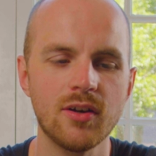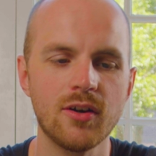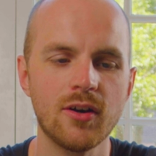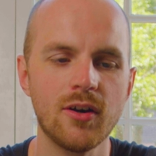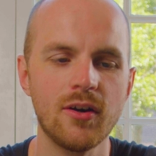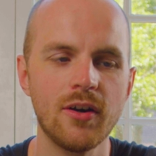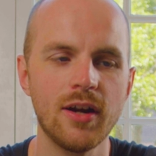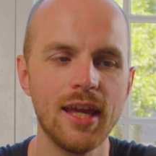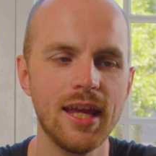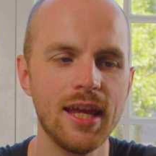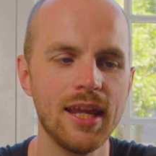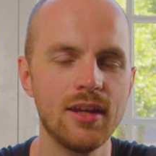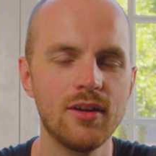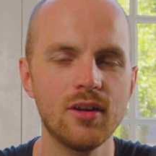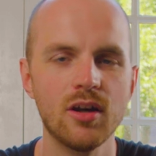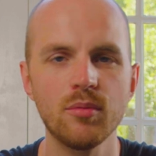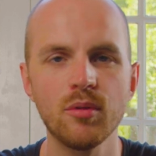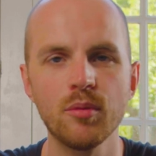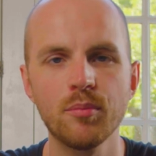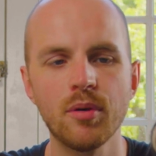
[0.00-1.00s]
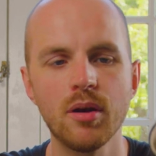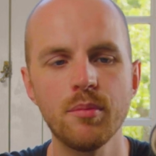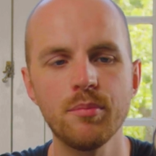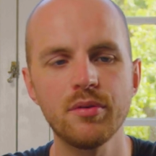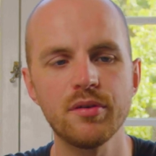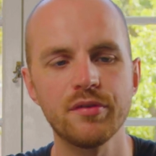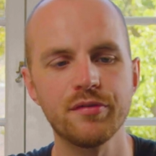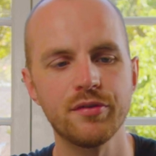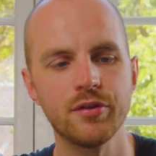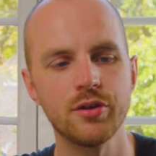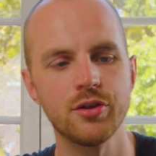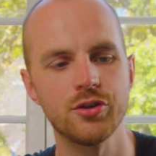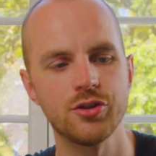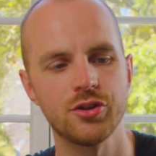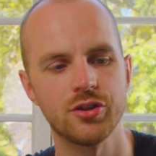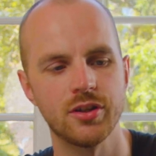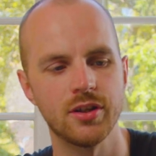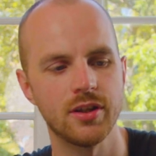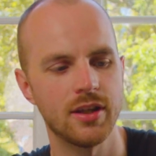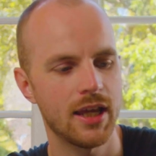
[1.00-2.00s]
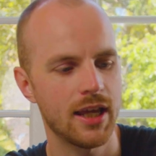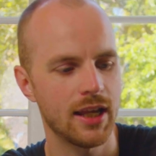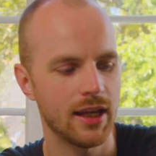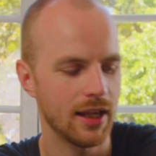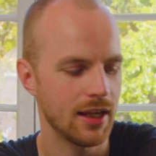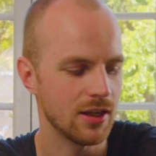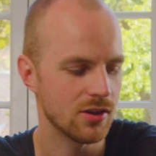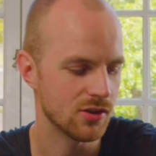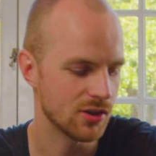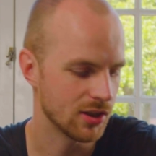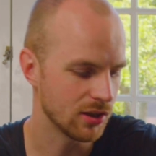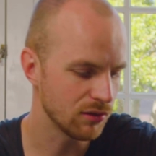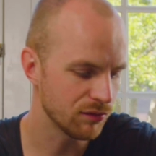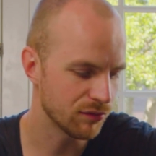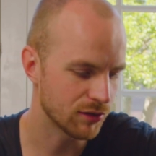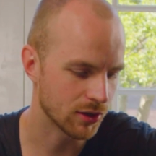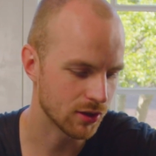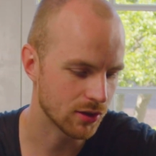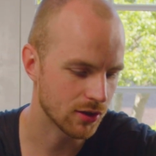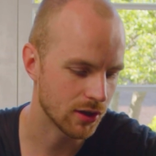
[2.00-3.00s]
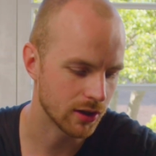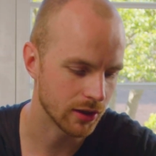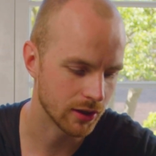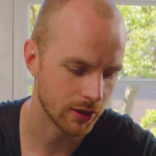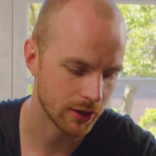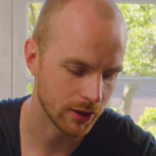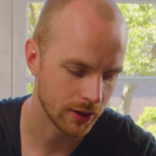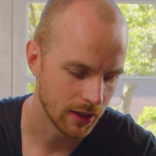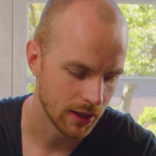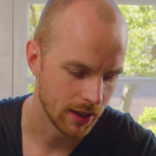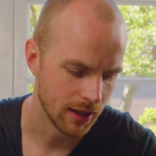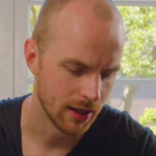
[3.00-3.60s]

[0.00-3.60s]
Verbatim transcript: are a double bumper version, and a silver color